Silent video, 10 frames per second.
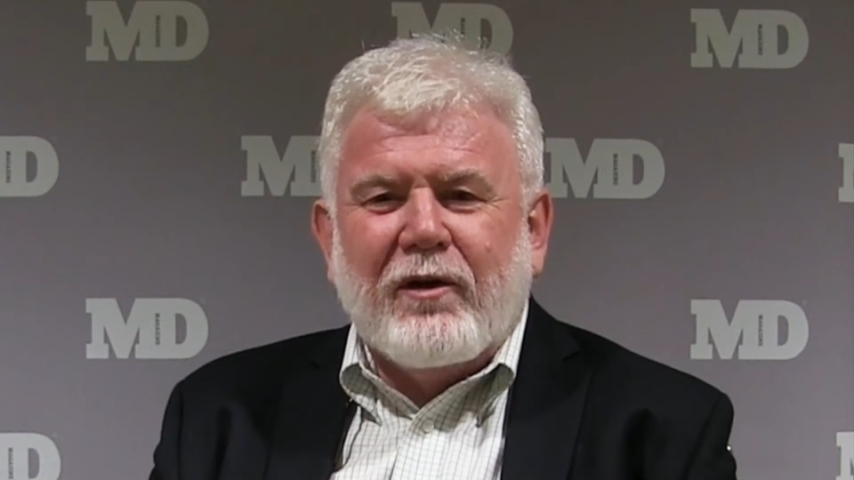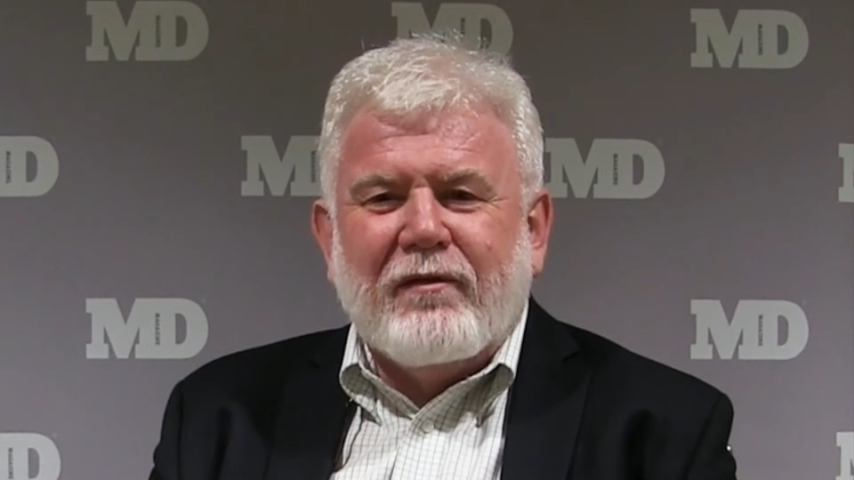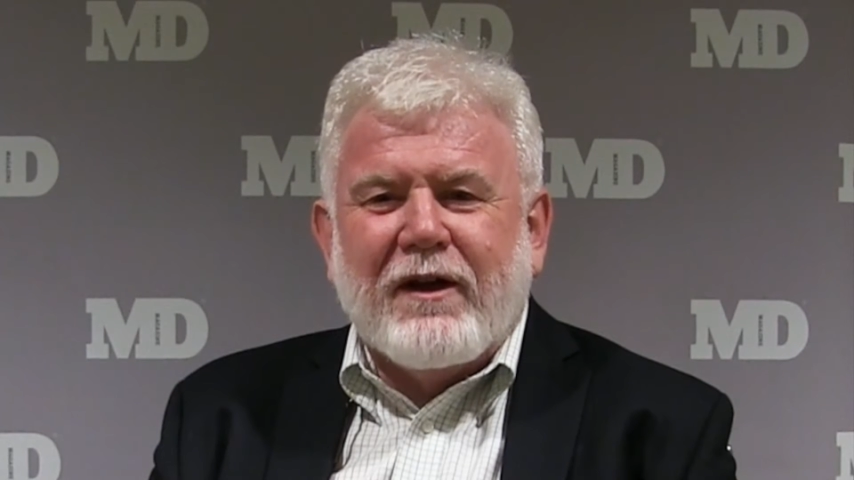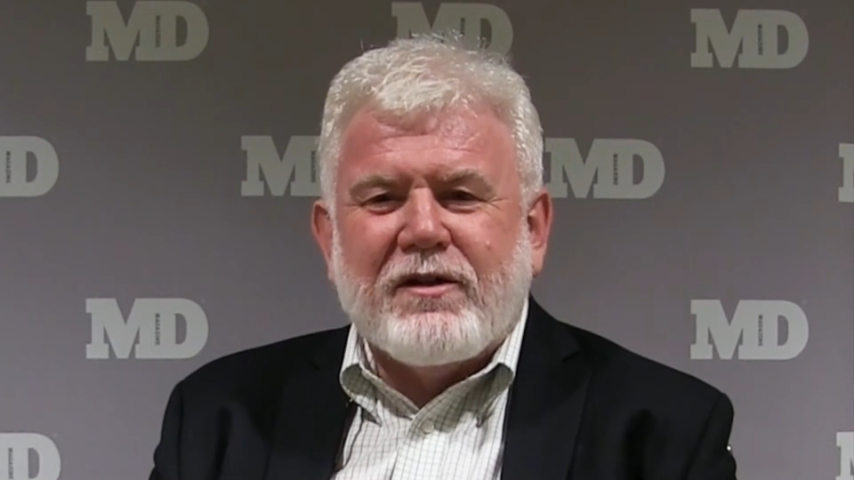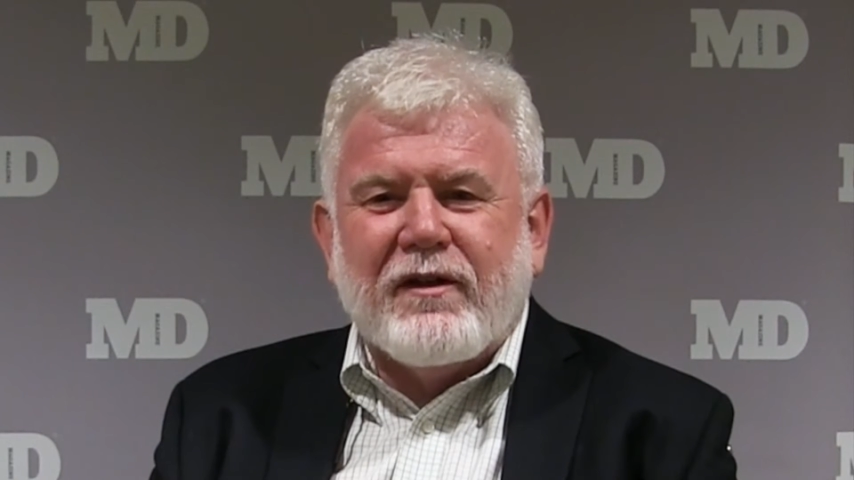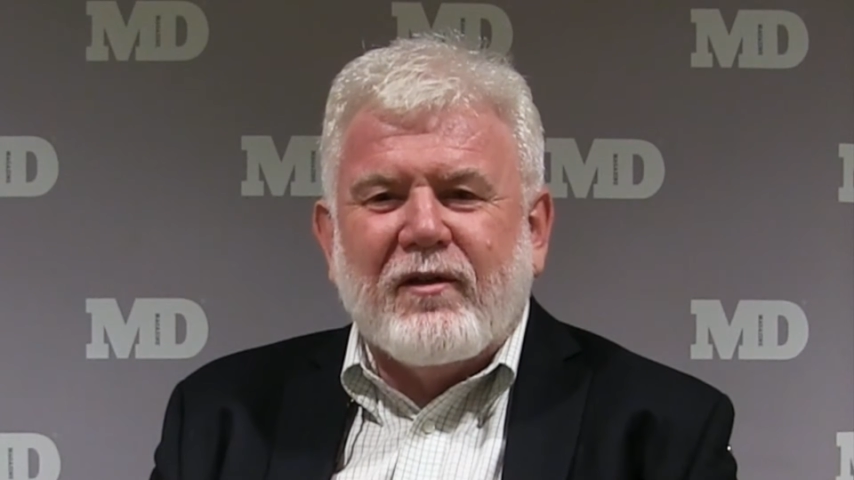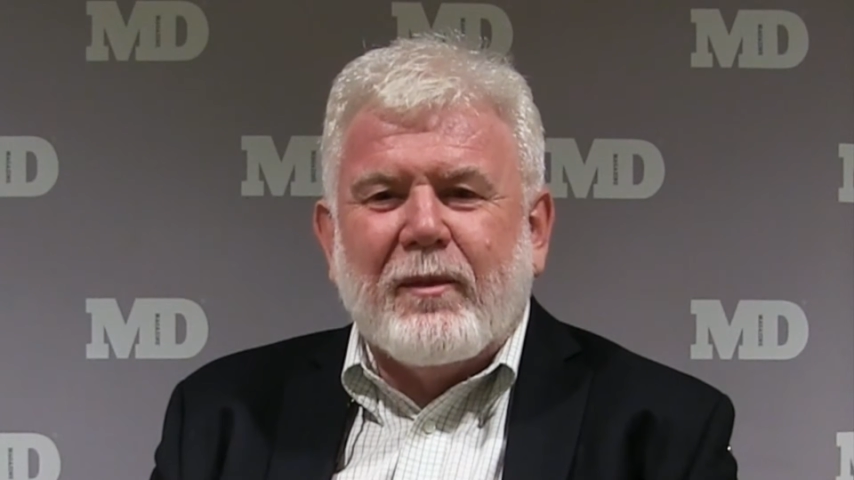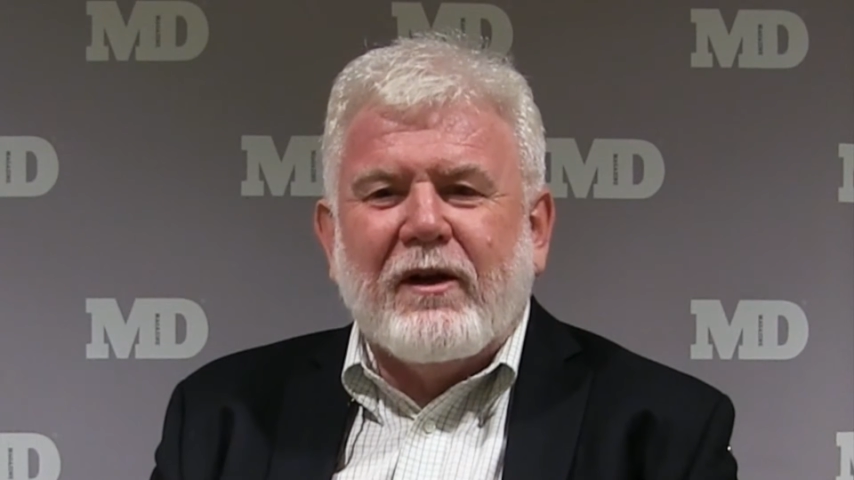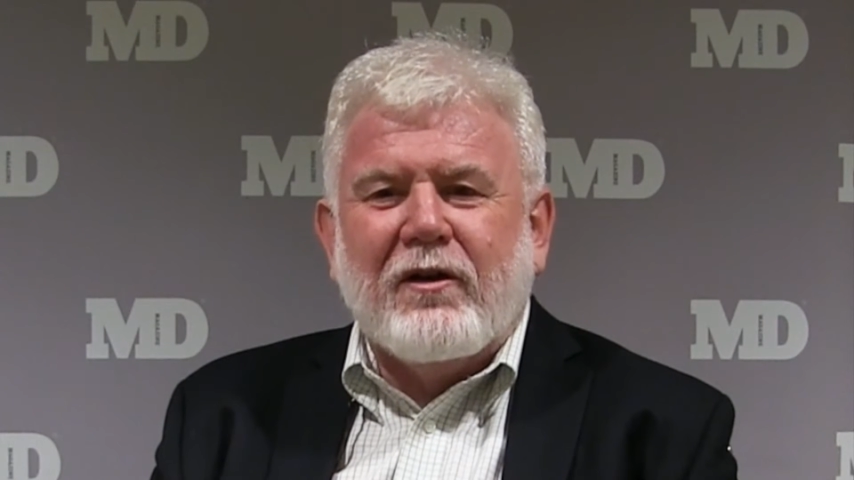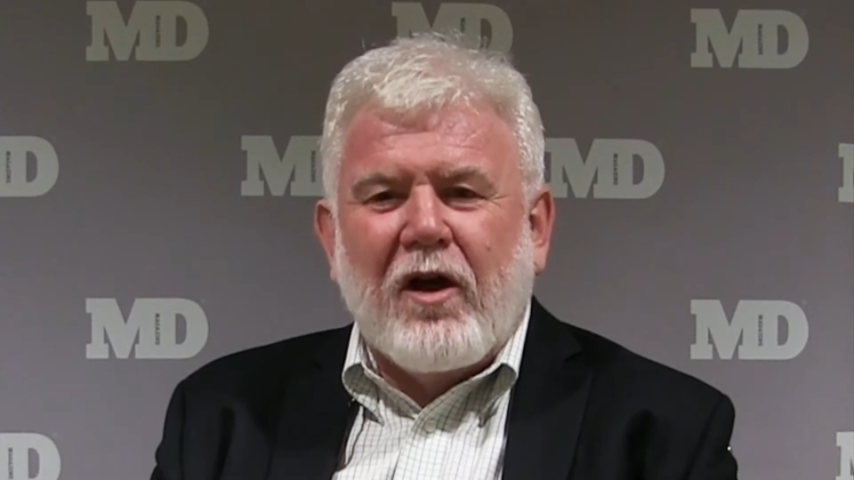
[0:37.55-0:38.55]
infections,
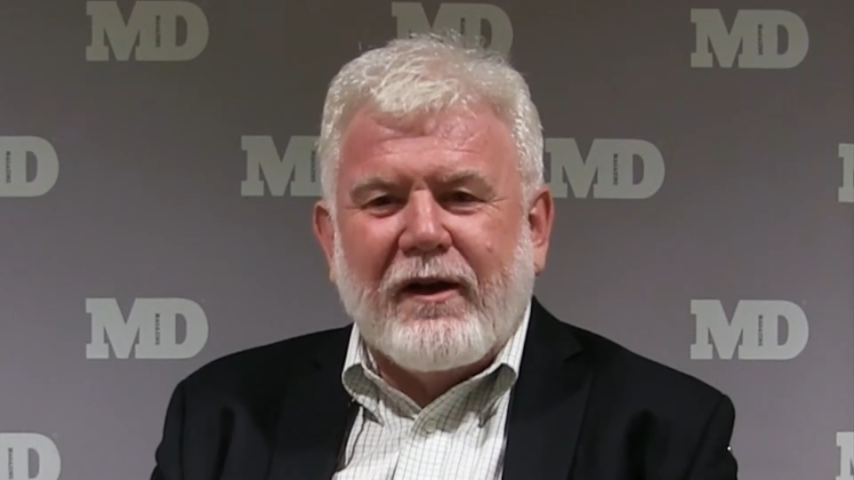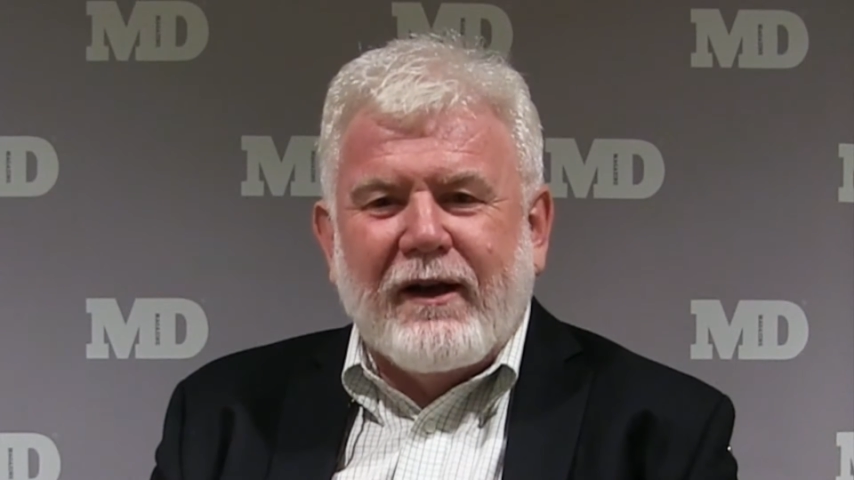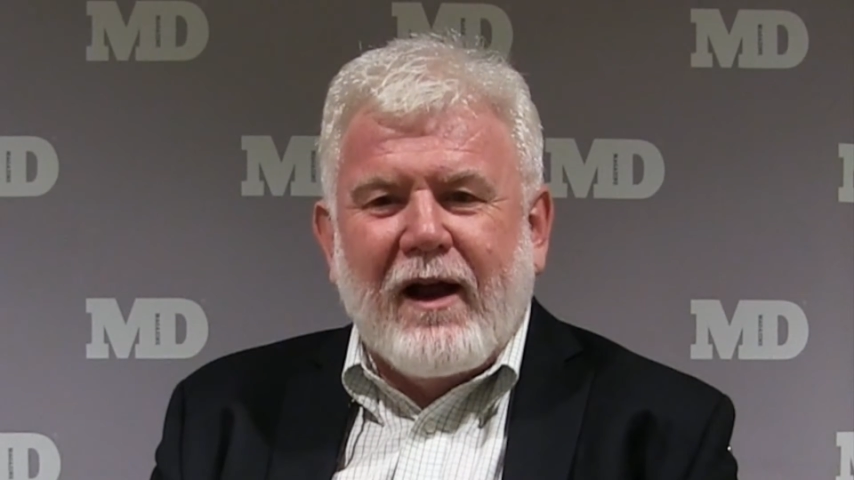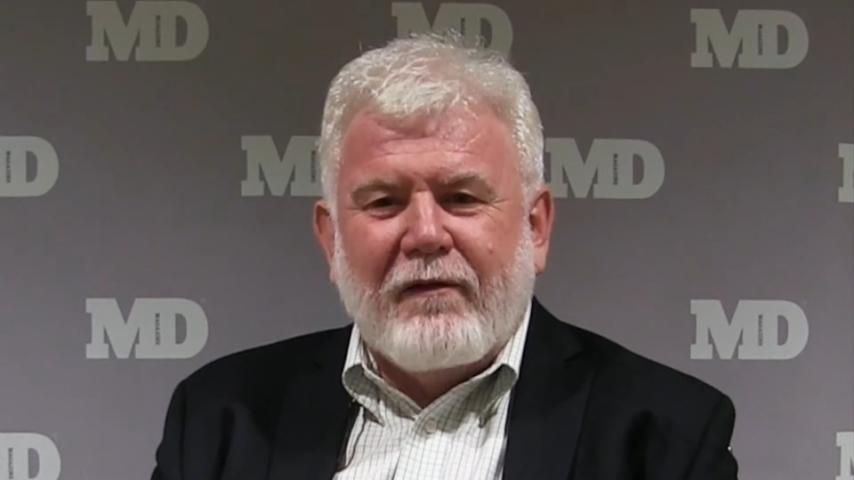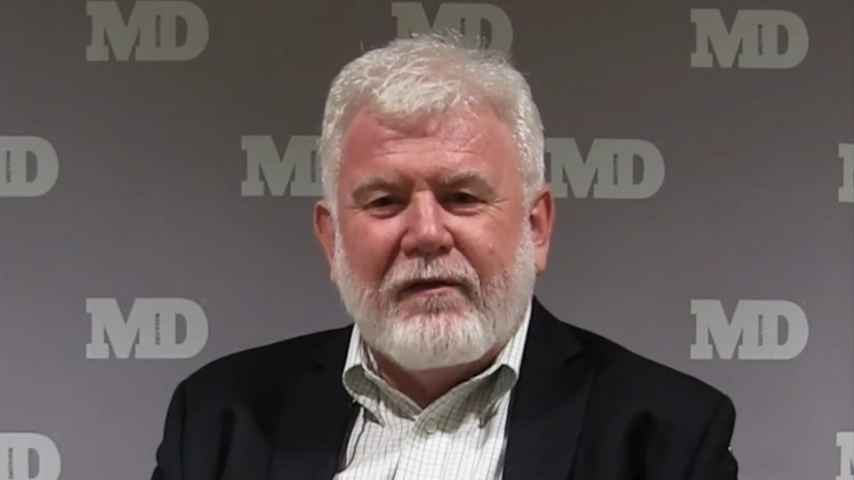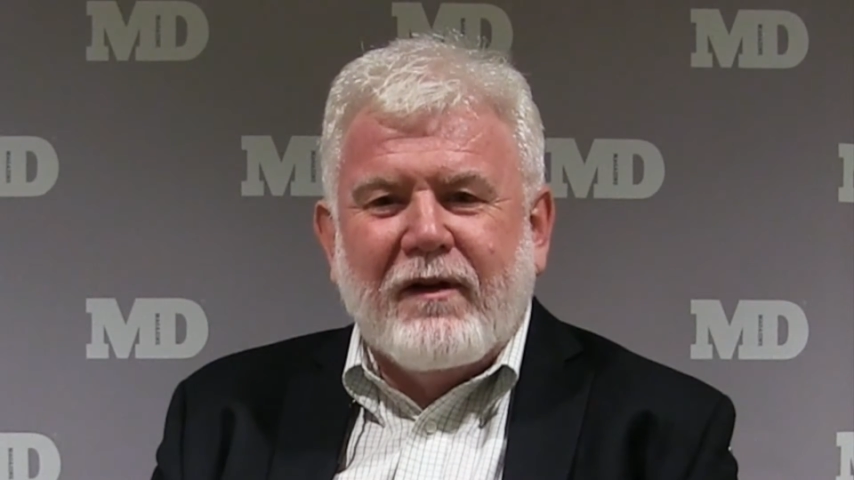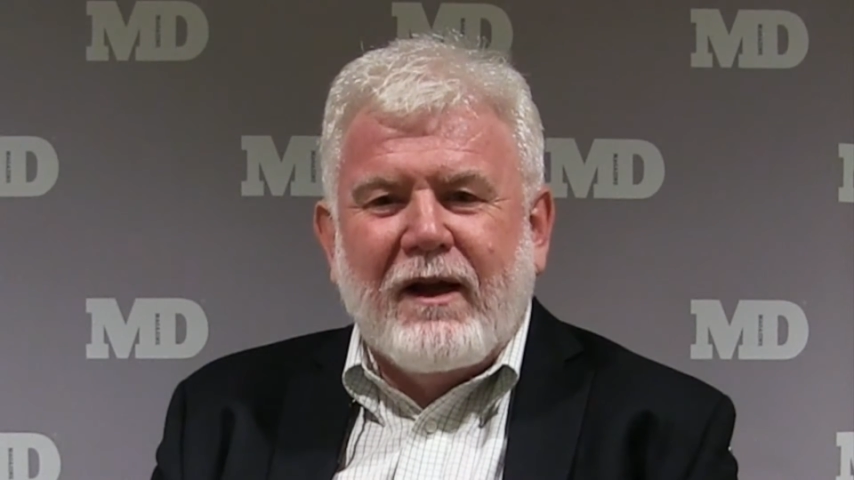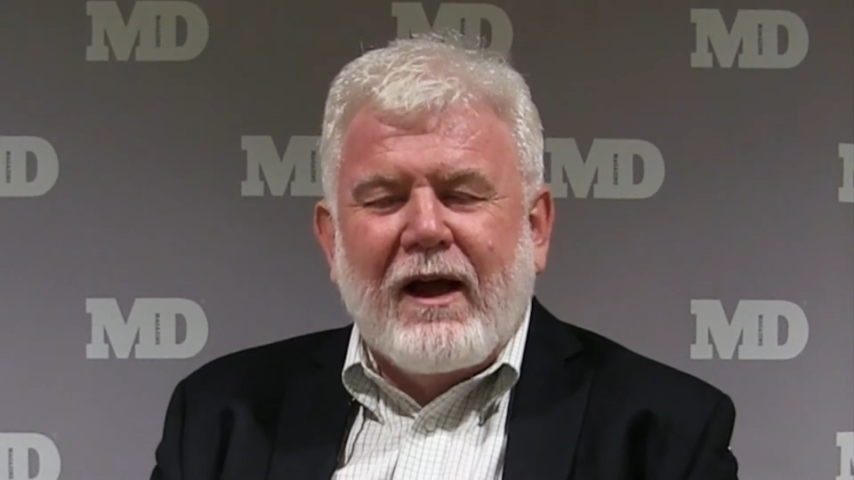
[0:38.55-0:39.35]
but not enough.